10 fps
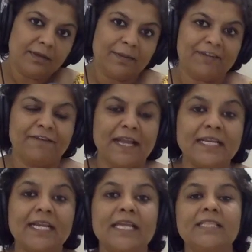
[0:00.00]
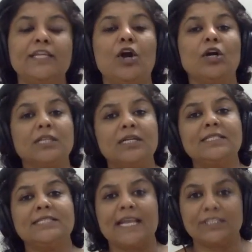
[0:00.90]
But finally, the northern
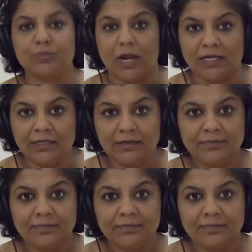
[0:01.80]
states won,